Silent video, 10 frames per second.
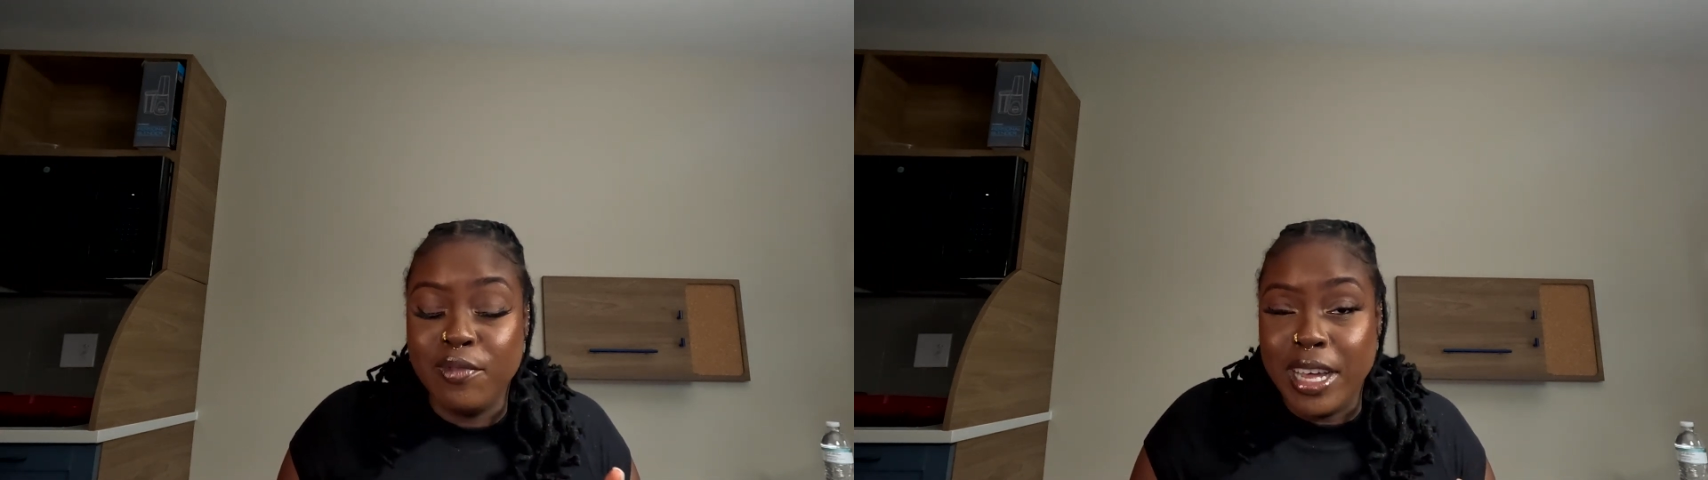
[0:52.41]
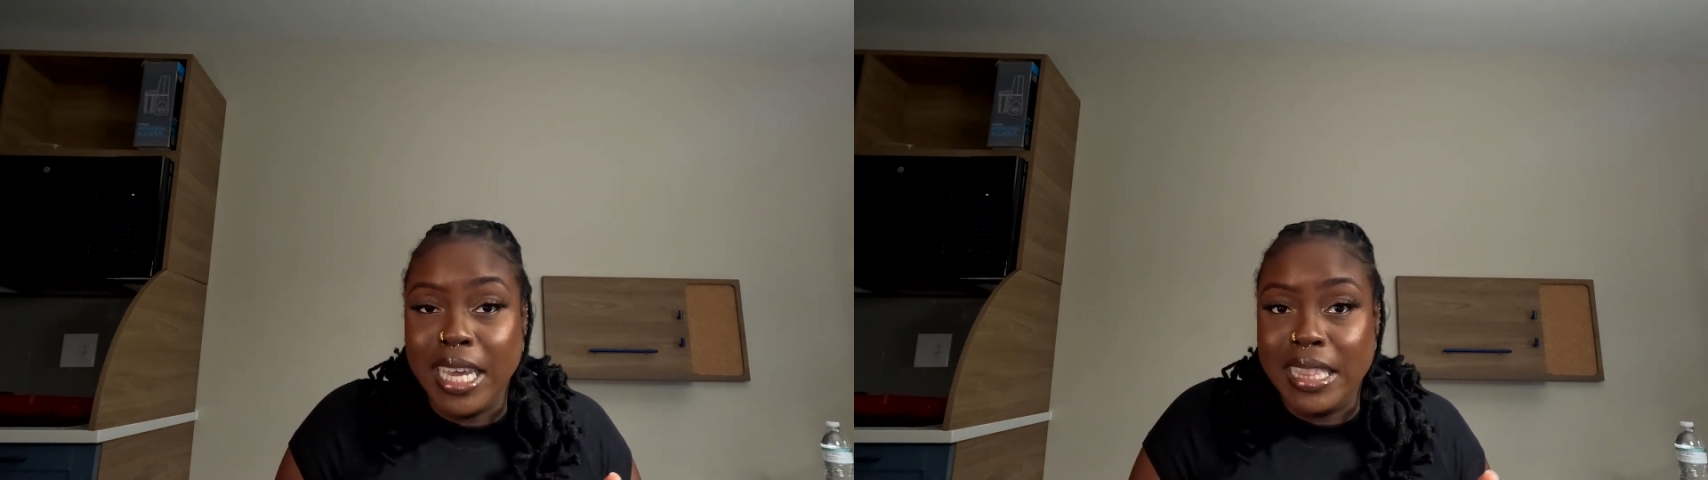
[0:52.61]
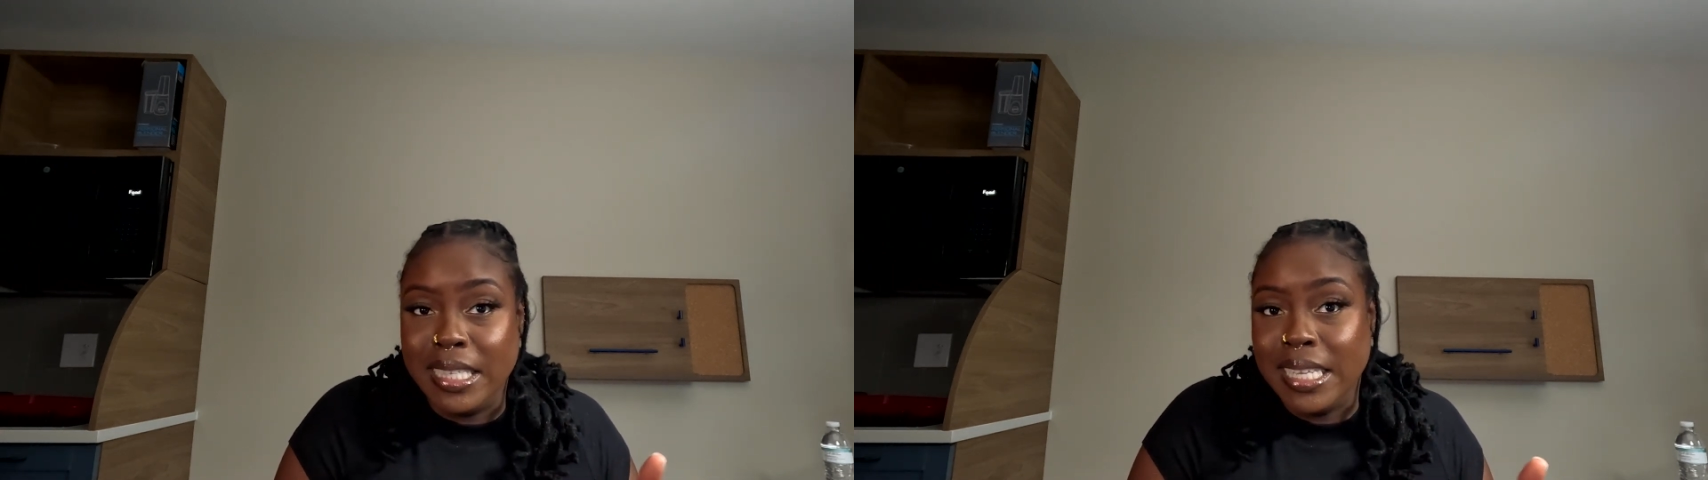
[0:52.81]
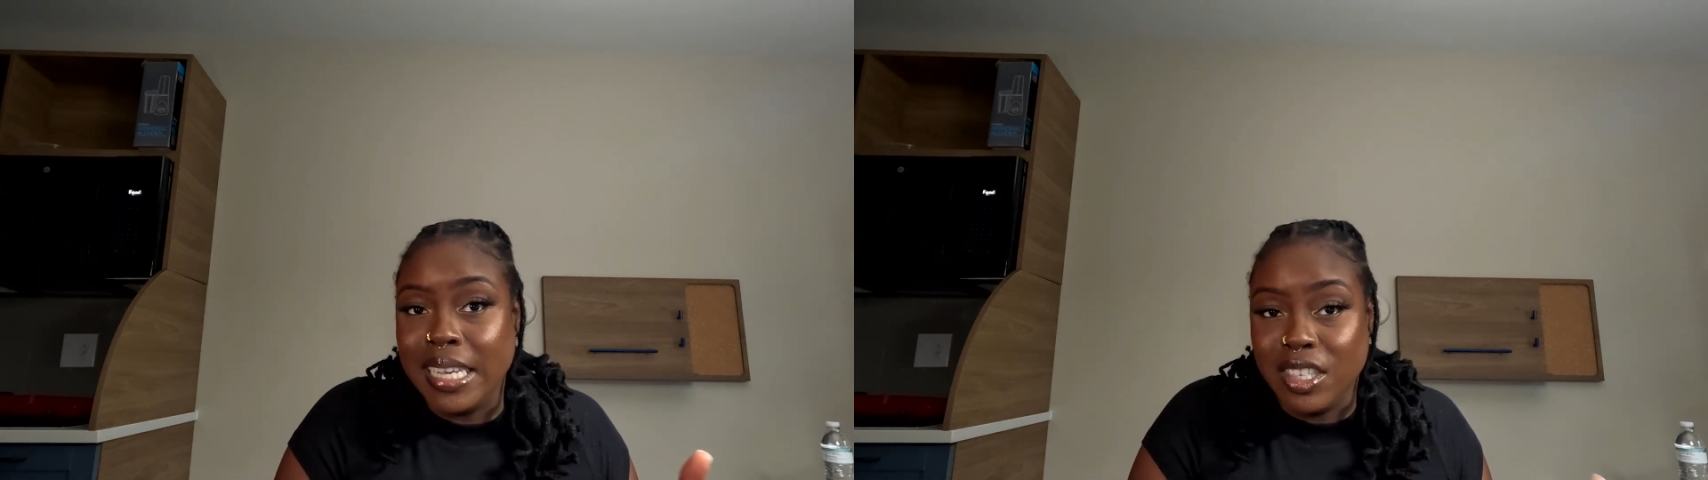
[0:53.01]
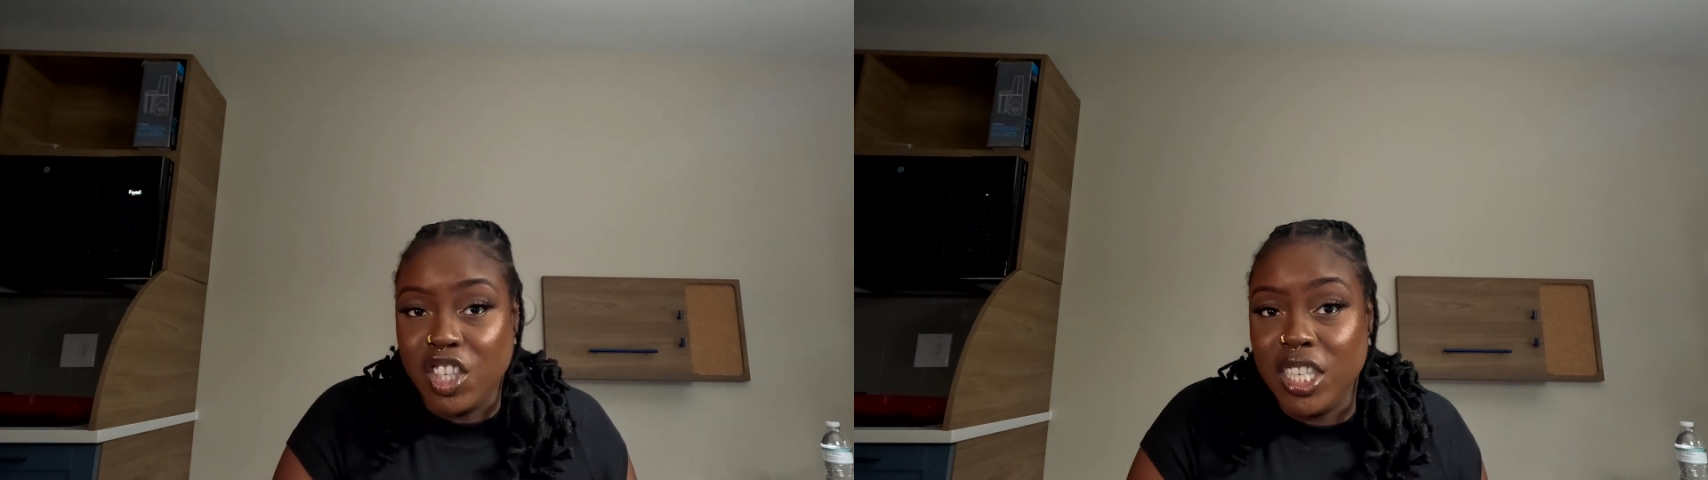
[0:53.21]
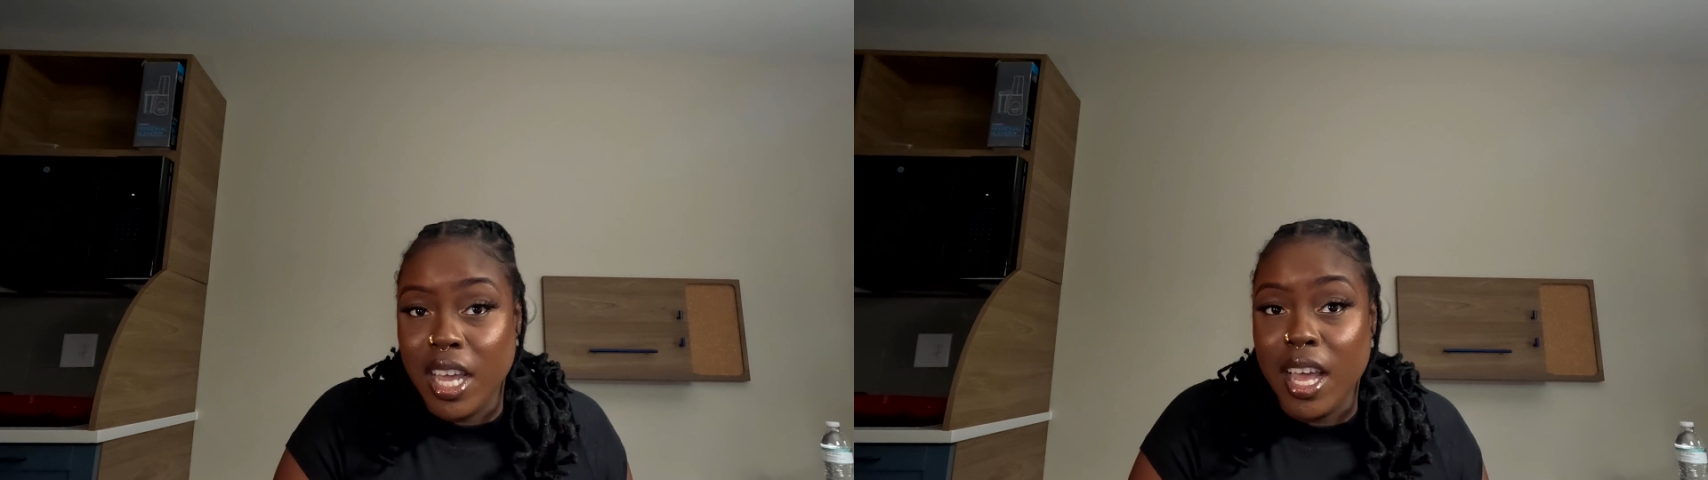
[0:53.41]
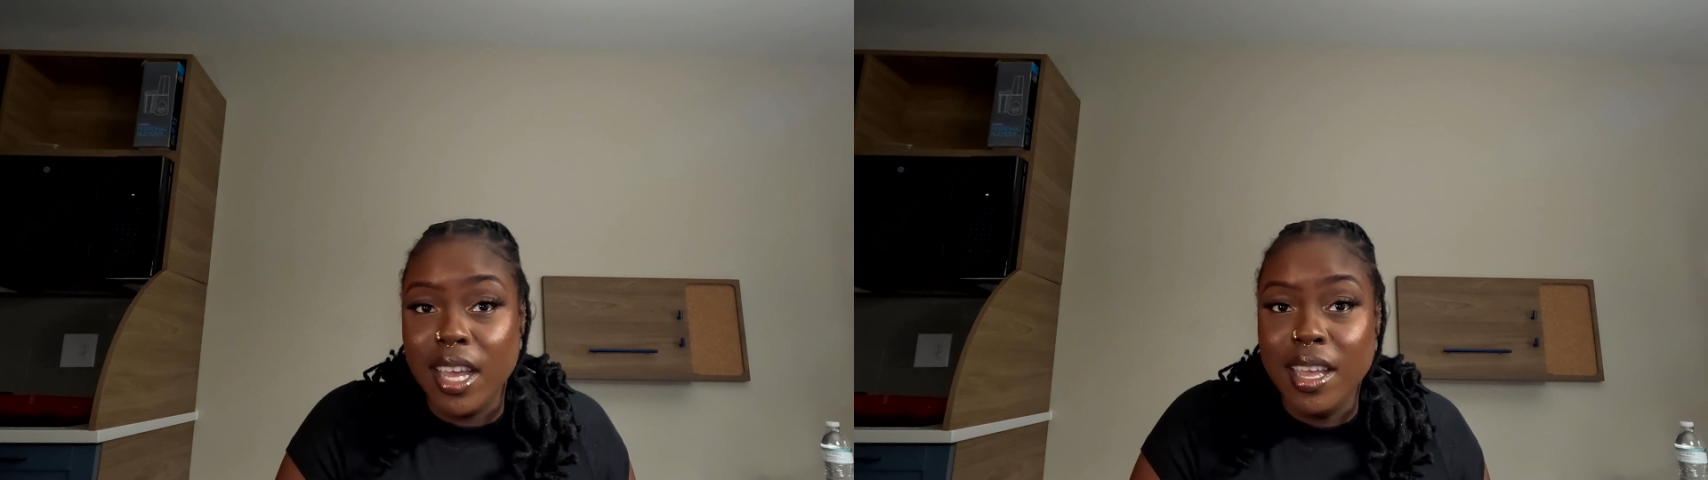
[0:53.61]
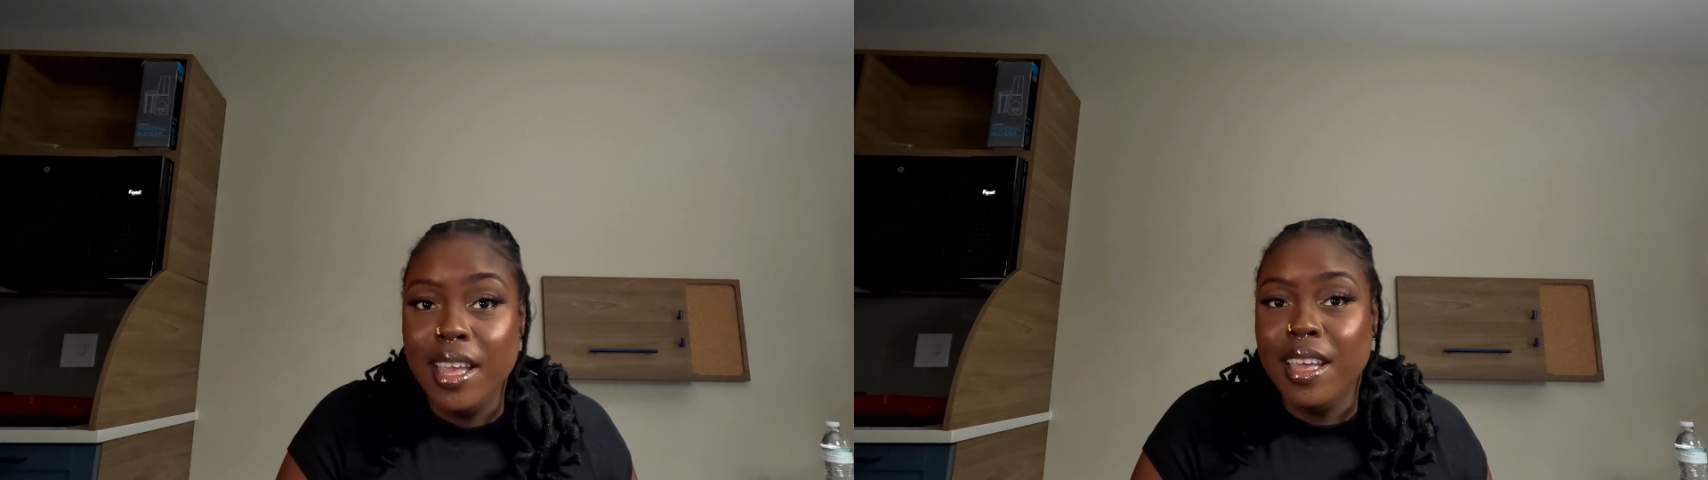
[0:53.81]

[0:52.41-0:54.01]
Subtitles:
if I get the size that she got.